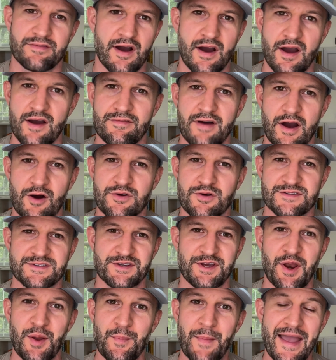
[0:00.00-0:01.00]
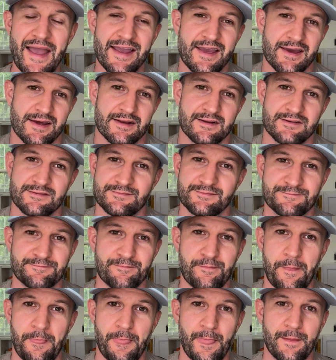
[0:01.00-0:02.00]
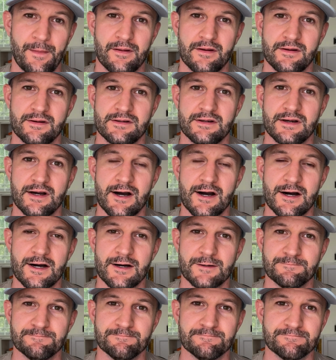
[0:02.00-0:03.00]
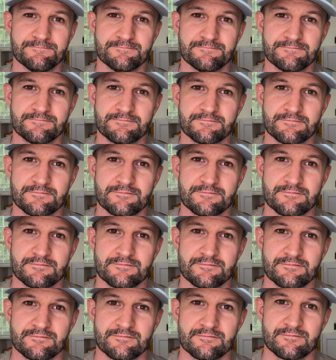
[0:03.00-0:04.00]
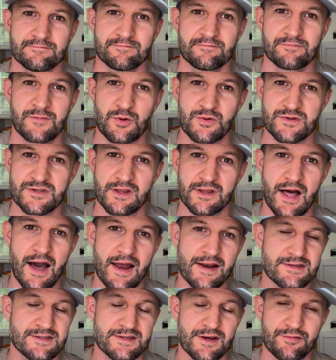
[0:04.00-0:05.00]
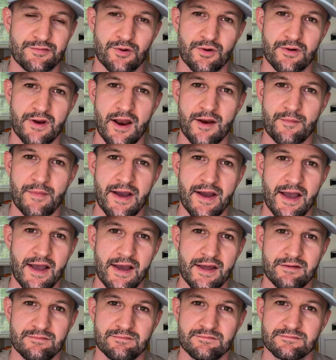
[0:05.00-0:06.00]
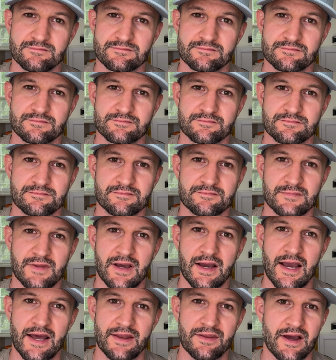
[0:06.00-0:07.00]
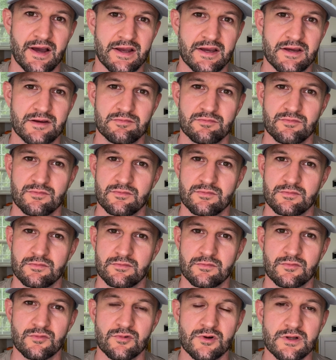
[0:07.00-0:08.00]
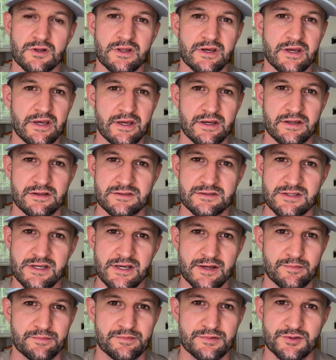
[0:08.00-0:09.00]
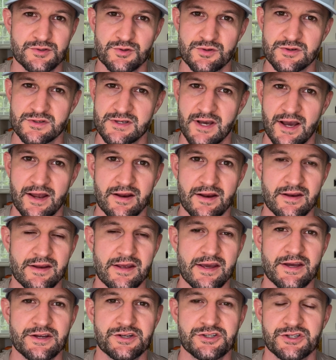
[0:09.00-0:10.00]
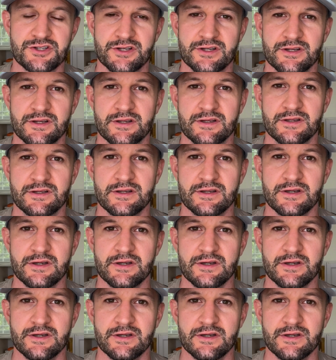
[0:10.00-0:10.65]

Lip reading: I was going to make it. There was a lot of stuff going on in my head. I had like really deep suicide ideation.